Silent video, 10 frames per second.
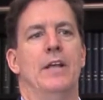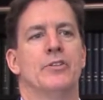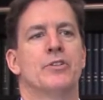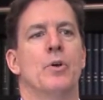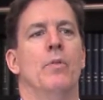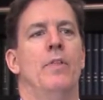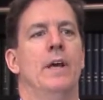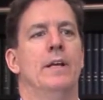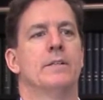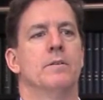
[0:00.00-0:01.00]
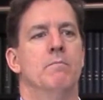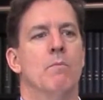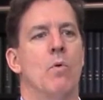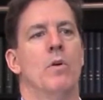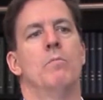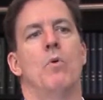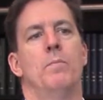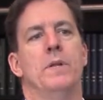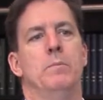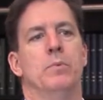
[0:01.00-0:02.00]
so that more and
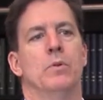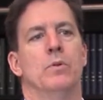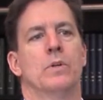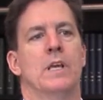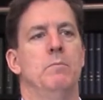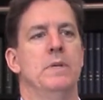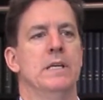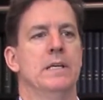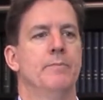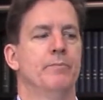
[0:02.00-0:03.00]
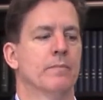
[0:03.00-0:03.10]
more people can be